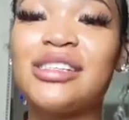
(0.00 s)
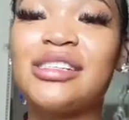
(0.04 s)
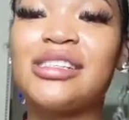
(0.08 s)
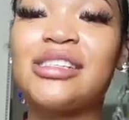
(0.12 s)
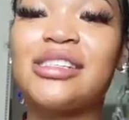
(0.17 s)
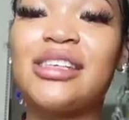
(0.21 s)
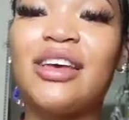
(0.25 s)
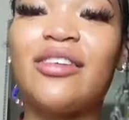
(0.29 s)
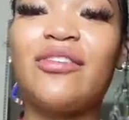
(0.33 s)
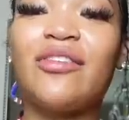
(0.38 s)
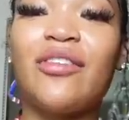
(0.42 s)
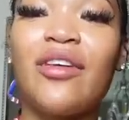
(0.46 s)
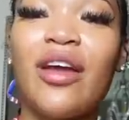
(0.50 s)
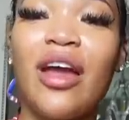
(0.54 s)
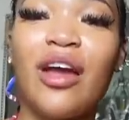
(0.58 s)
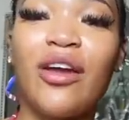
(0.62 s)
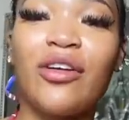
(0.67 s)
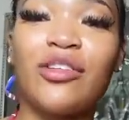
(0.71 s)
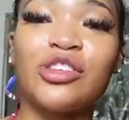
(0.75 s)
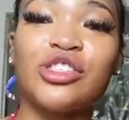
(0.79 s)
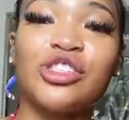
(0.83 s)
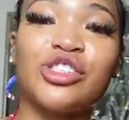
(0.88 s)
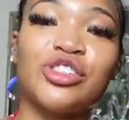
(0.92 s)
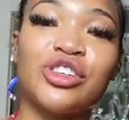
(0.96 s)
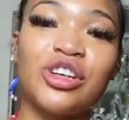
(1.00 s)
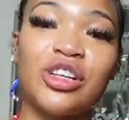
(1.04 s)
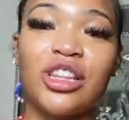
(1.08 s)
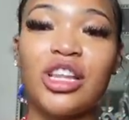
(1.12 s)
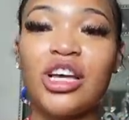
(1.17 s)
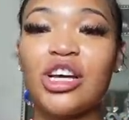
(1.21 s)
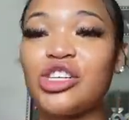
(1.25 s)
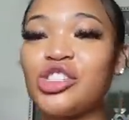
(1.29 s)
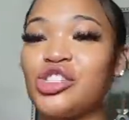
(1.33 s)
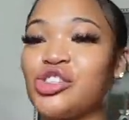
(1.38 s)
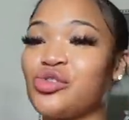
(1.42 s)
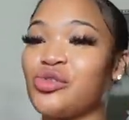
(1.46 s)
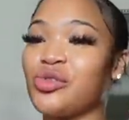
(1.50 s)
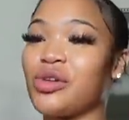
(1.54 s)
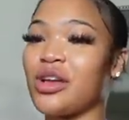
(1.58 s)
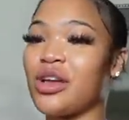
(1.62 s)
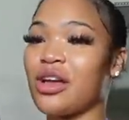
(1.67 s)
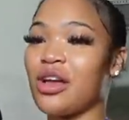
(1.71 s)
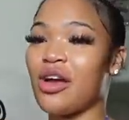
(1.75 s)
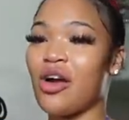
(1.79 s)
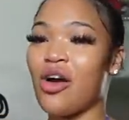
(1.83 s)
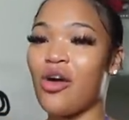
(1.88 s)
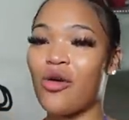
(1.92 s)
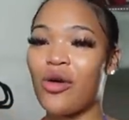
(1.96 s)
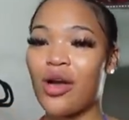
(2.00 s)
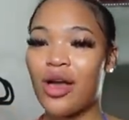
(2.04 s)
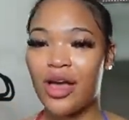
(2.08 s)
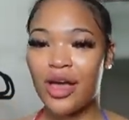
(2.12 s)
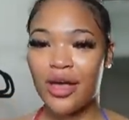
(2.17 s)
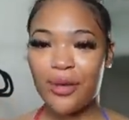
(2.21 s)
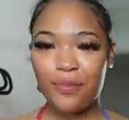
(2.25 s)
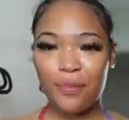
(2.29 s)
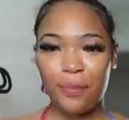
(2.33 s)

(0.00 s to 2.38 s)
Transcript: is giving extra luxury. Okay,